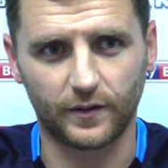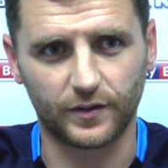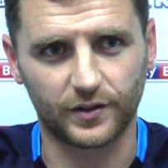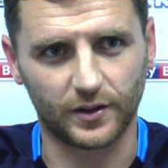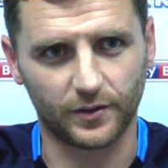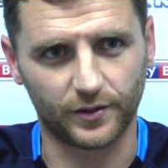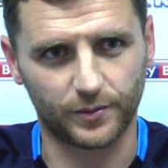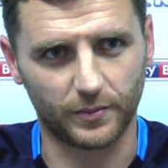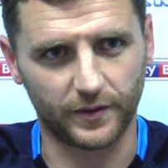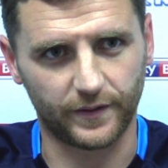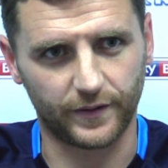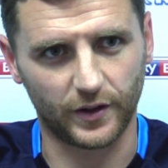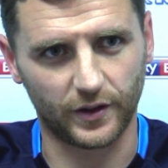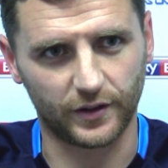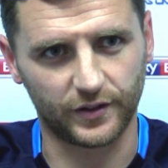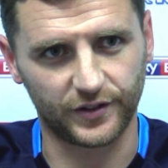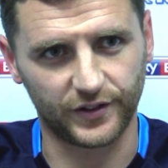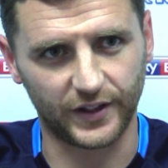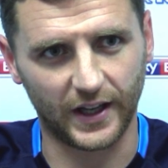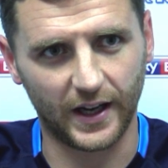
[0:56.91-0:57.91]
Obviously, it's my
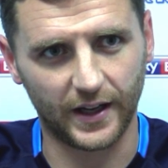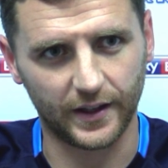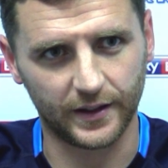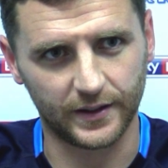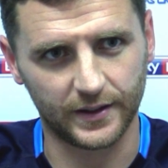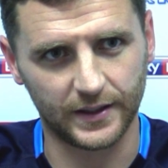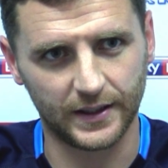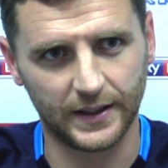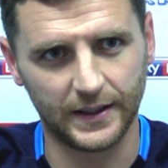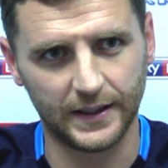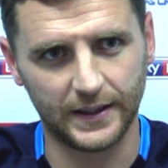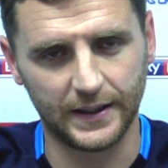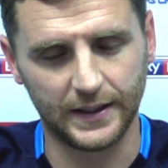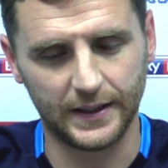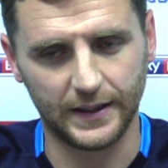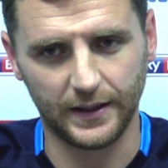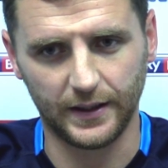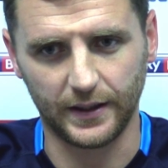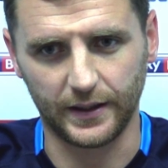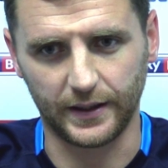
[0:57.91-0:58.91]
first start
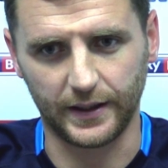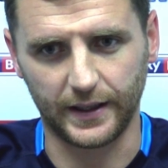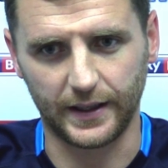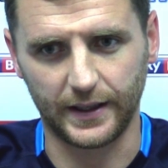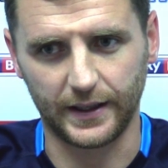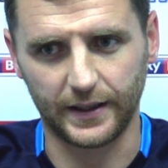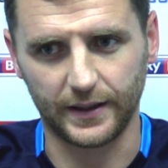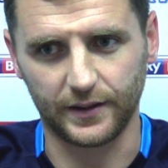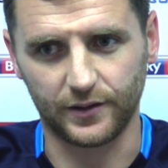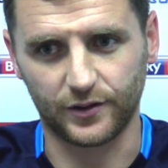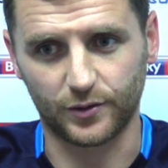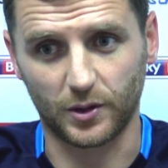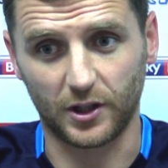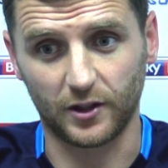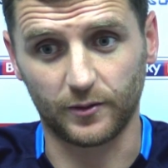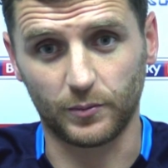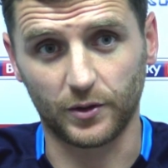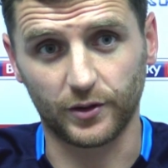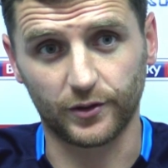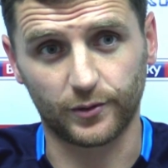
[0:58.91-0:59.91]
in
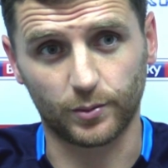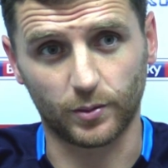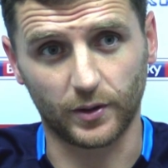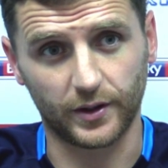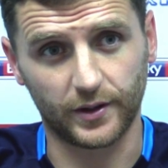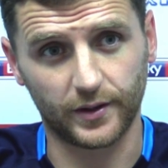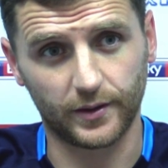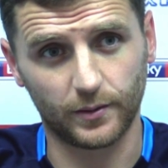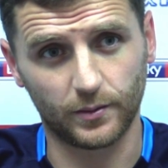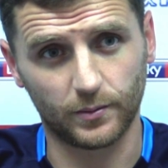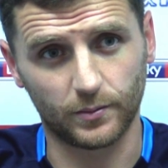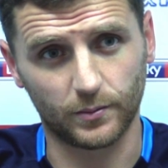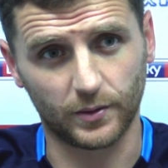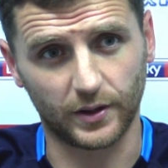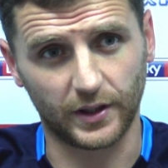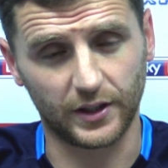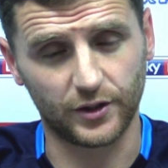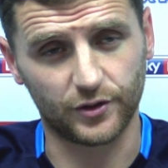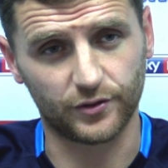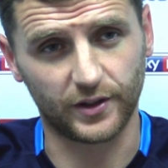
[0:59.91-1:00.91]
12 months with
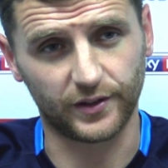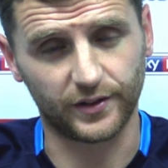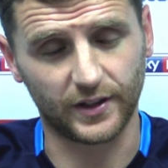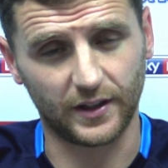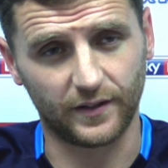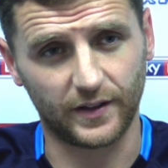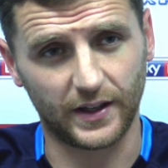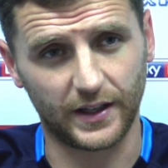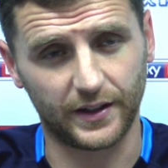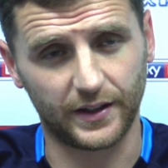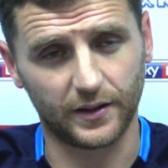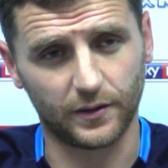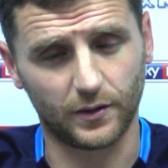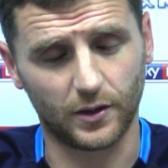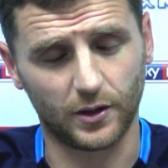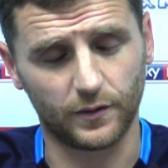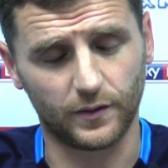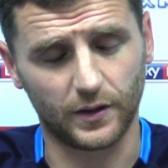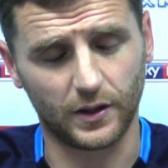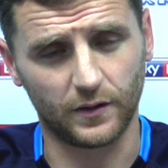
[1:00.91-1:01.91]
injuries that I've
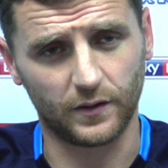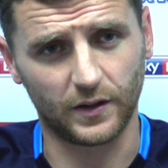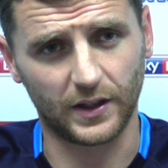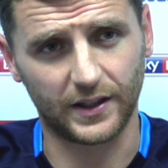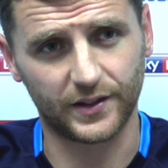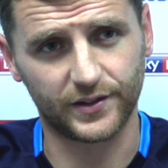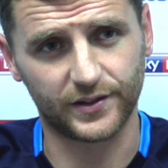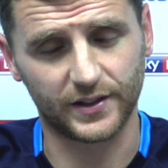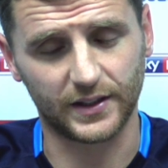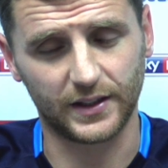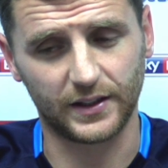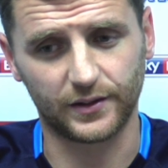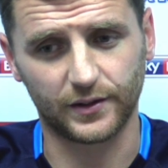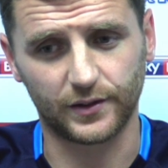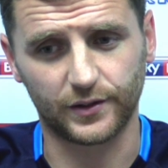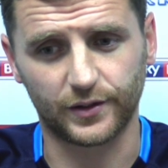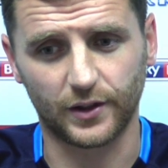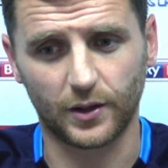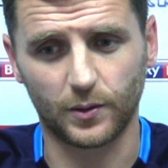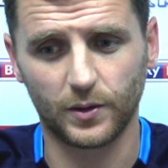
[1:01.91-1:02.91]
over last
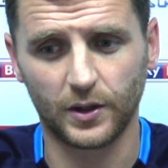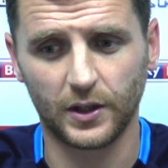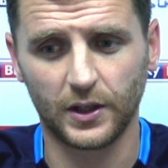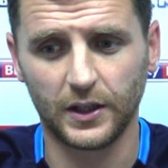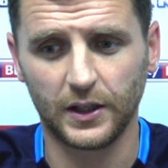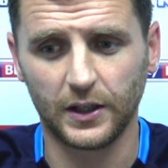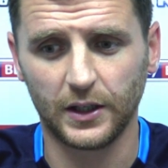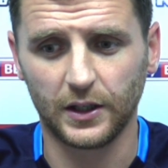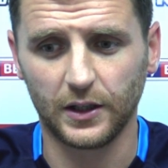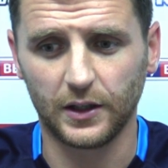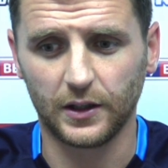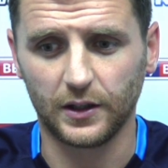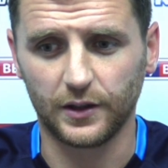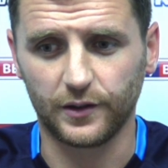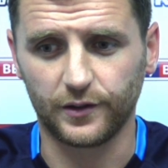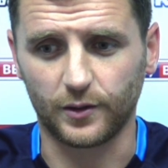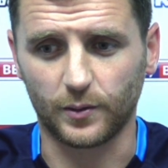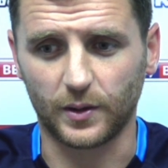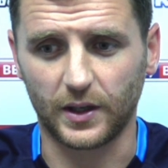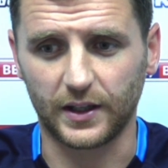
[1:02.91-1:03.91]
season. So
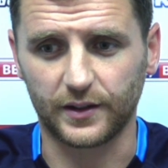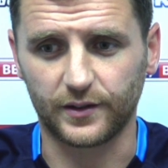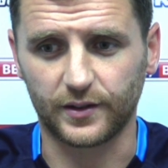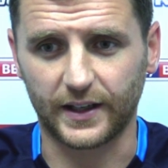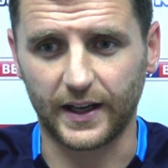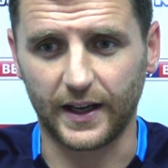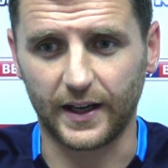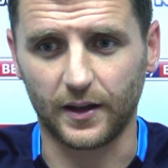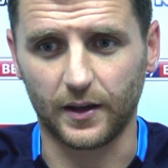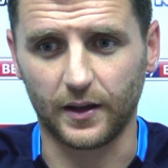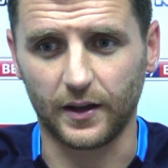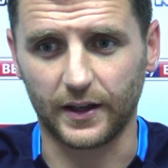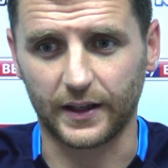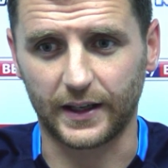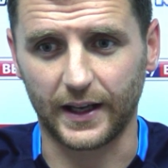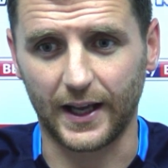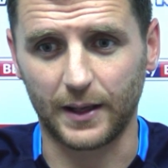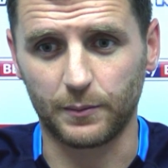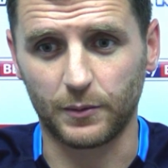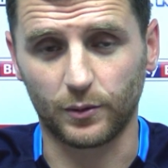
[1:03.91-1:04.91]
to get a
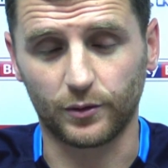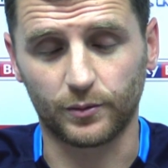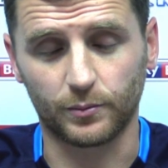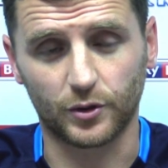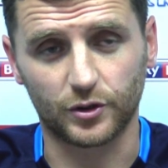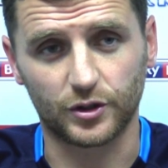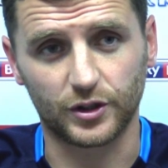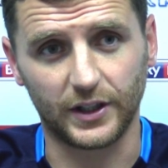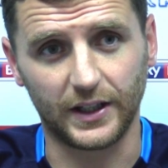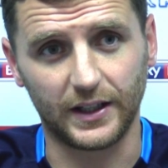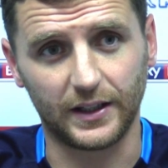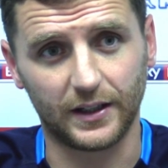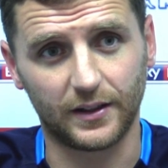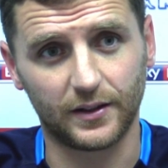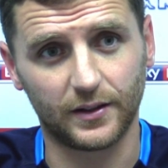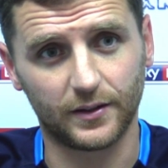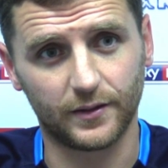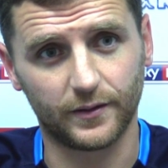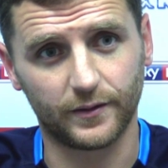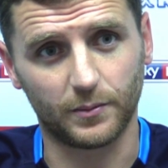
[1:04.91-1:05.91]
game, it was much
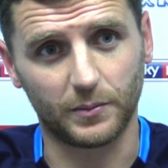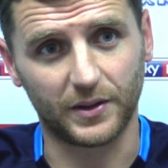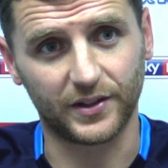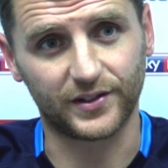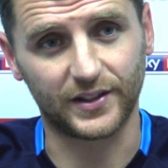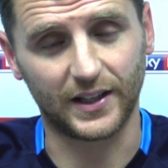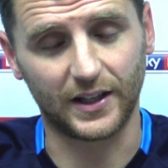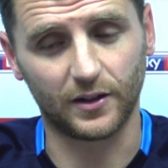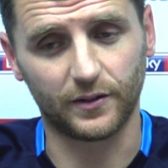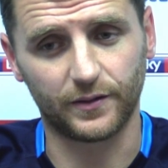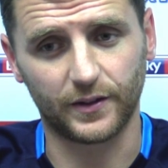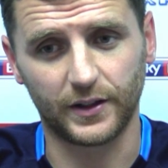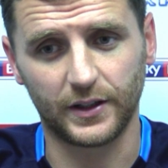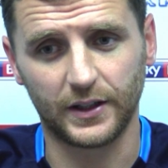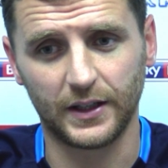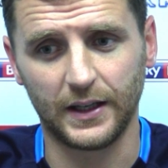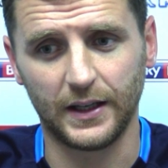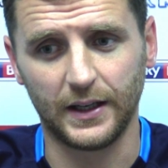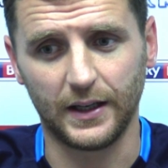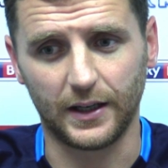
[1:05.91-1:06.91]
needed for myself, and
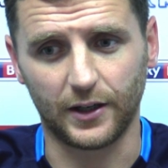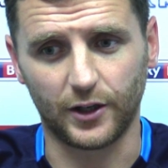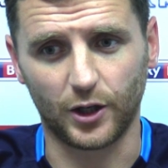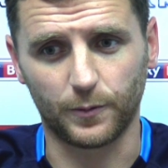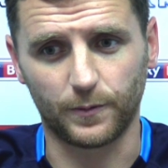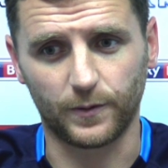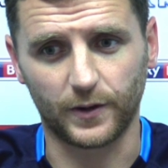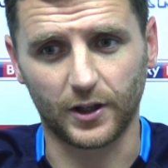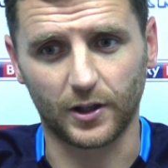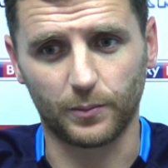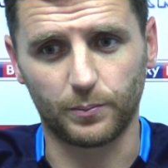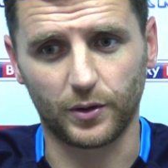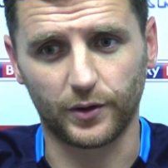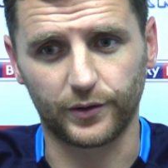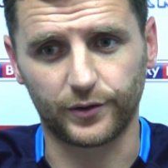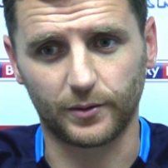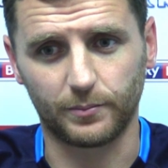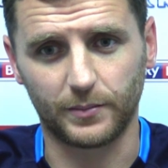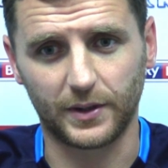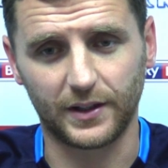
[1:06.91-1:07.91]
hopefully it'll
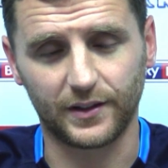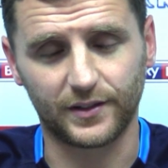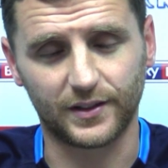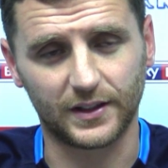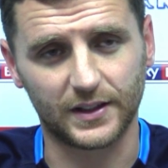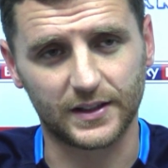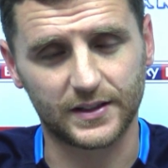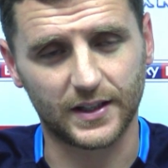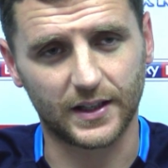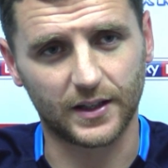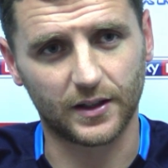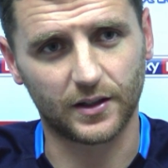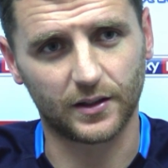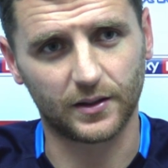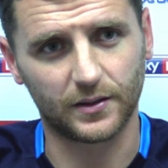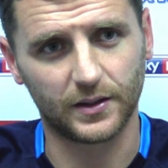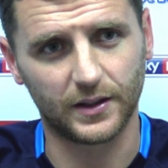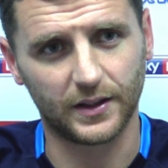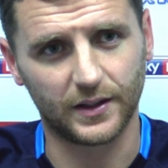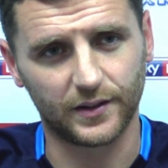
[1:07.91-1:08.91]
put some minutes in the tank
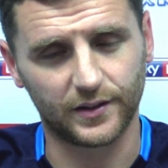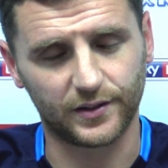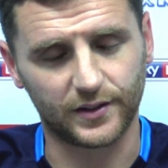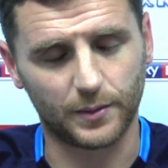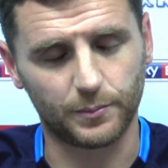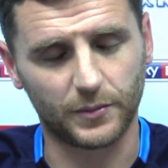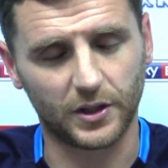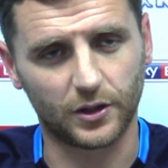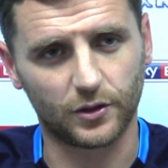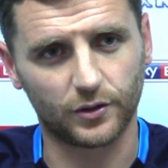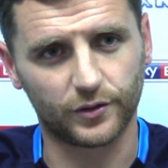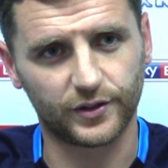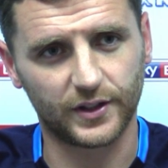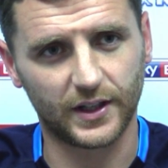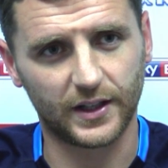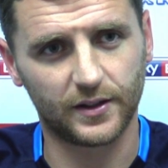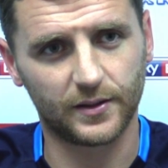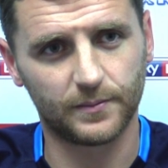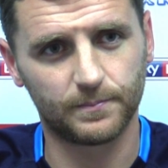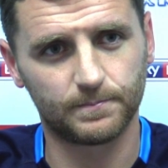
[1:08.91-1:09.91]
and stand me in good
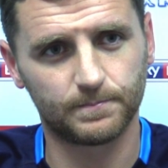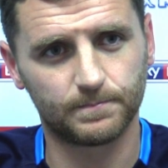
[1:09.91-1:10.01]
stead.